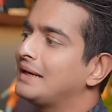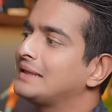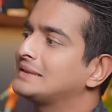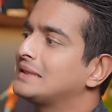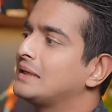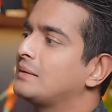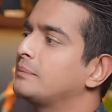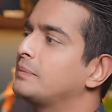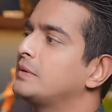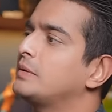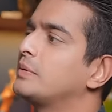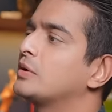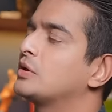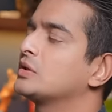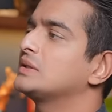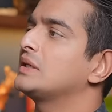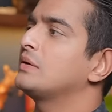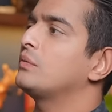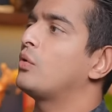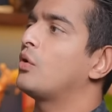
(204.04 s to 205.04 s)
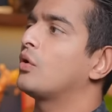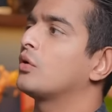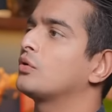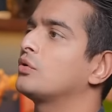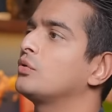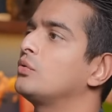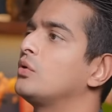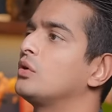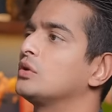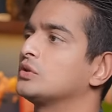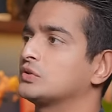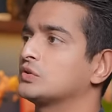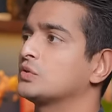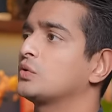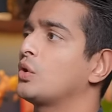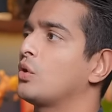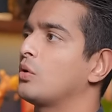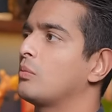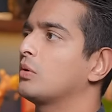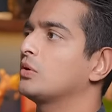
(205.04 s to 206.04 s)
their example because I want to
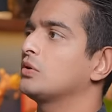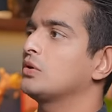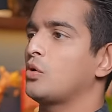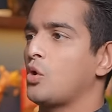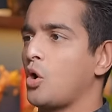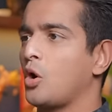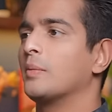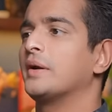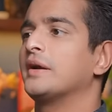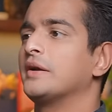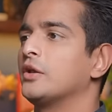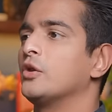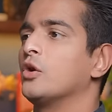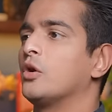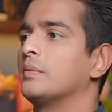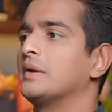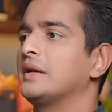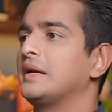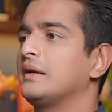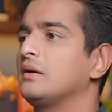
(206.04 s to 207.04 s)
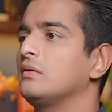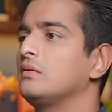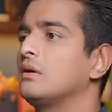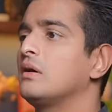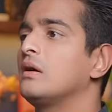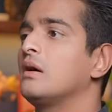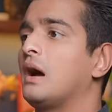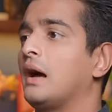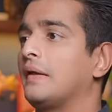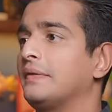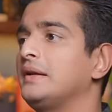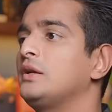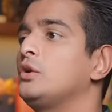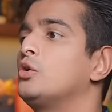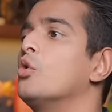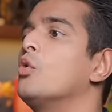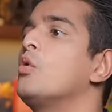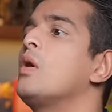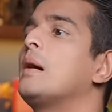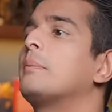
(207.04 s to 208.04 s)
also talk about the common denominator and
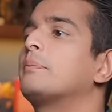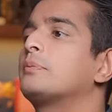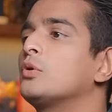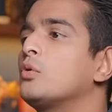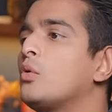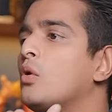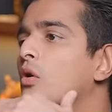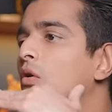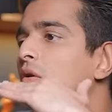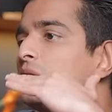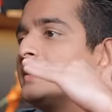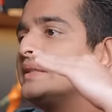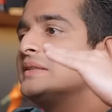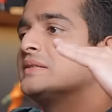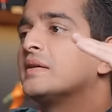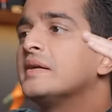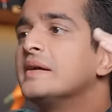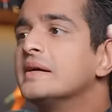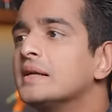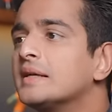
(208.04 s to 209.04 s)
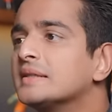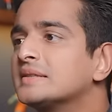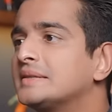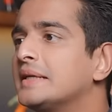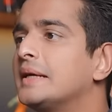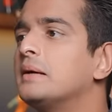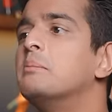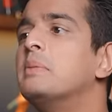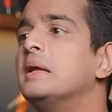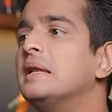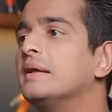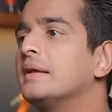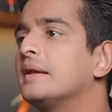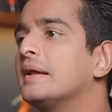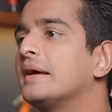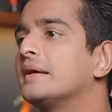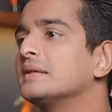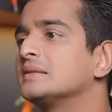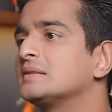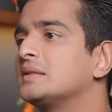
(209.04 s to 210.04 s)
then go up to all these real estate
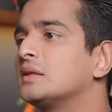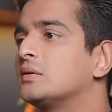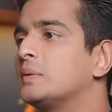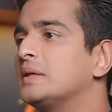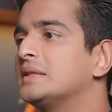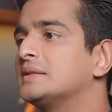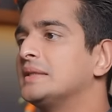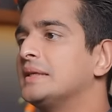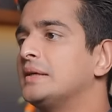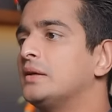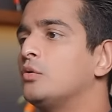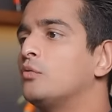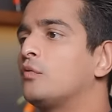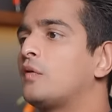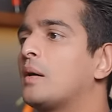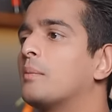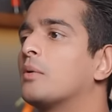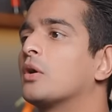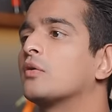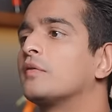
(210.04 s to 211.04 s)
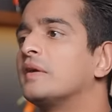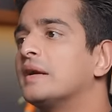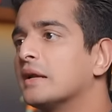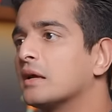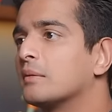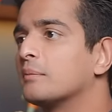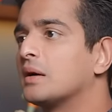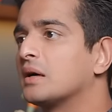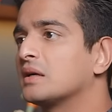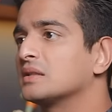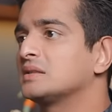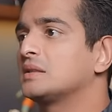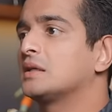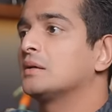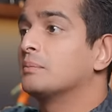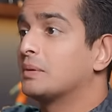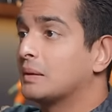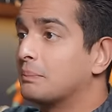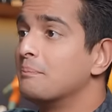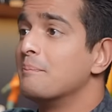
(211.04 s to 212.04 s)
billionaires that we see who've come out of India and
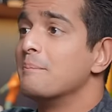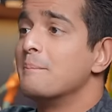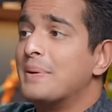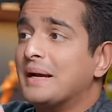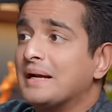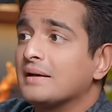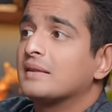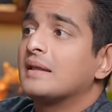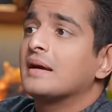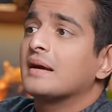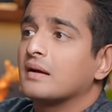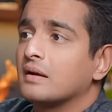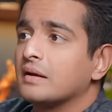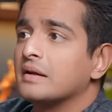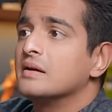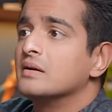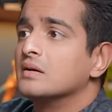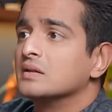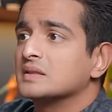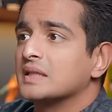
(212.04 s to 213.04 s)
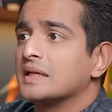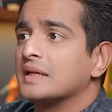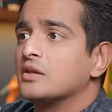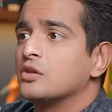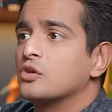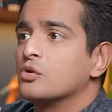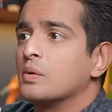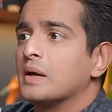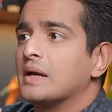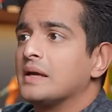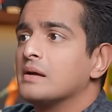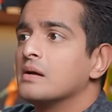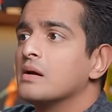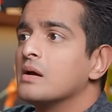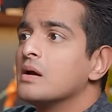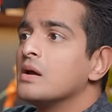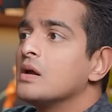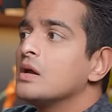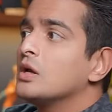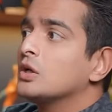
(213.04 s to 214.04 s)
Pakistan but built their careers in U A E.
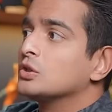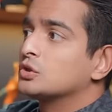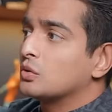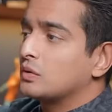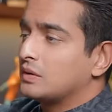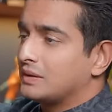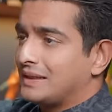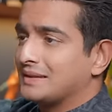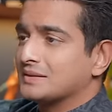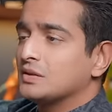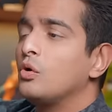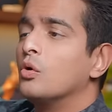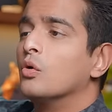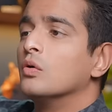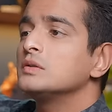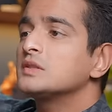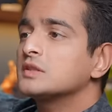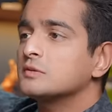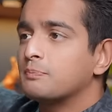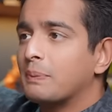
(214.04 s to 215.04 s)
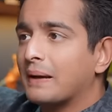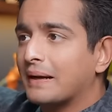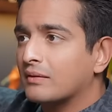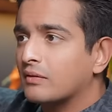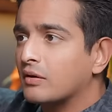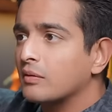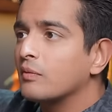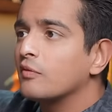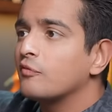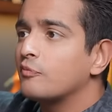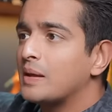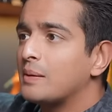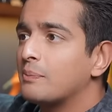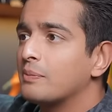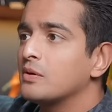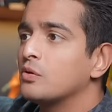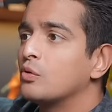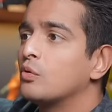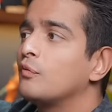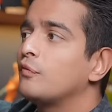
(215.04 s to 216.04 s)
So there's a whole spectrum of
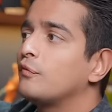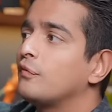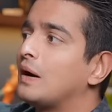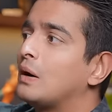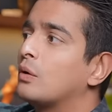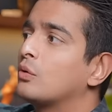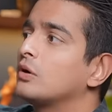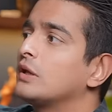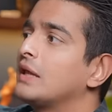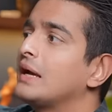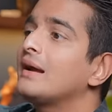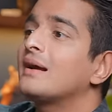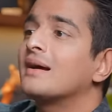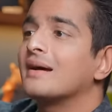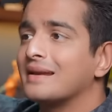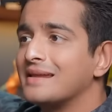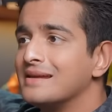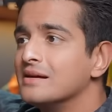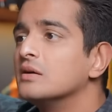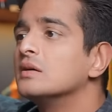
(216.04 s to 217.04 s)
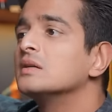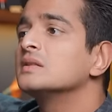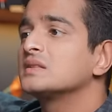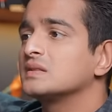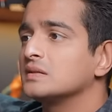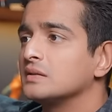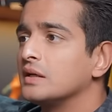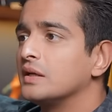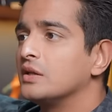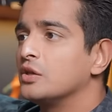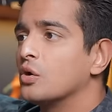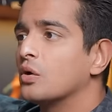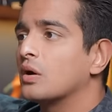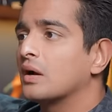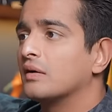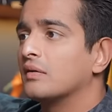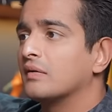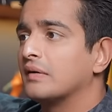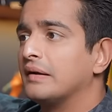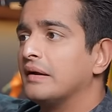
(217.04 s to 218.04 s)
people who found their careers in your
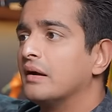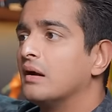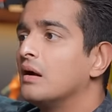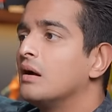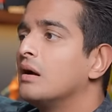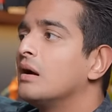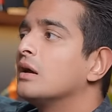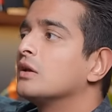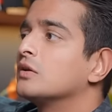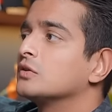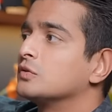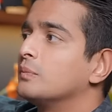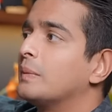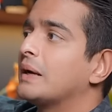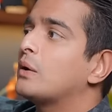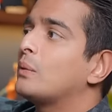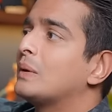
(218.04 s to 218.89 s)
country. So